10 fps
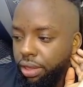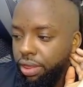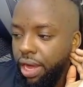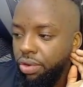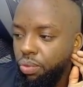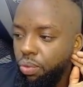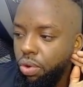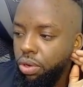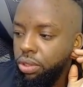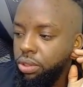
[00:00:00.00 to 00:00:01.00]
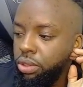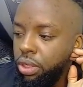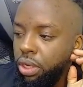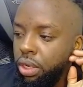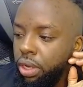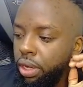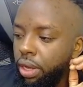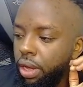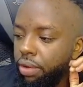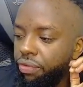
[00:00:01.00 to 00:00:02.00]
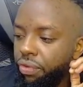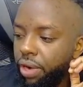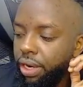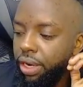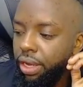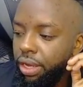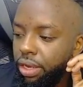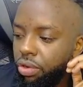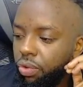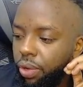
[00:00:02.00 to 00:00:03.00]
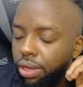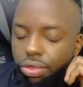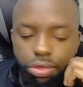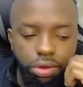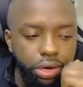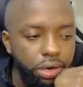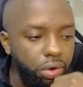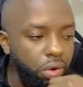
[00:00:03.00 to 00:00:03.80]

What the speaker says: That was Friday 23rd